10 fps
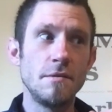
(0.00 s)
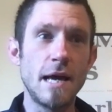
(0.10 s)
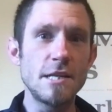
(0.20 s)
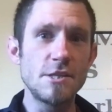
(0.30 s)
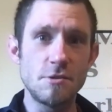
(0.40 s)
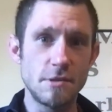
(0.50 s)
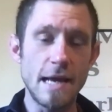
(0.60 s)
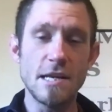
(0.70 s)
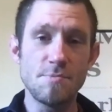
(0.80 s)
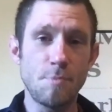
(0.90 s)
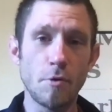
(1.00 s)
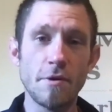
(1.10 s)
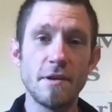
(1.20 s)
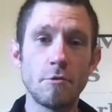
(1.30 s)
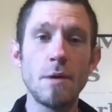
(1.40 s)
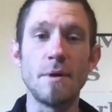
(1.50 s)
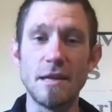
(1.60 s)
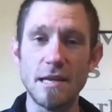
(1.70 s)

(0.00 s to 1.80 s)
that is part of the agreement.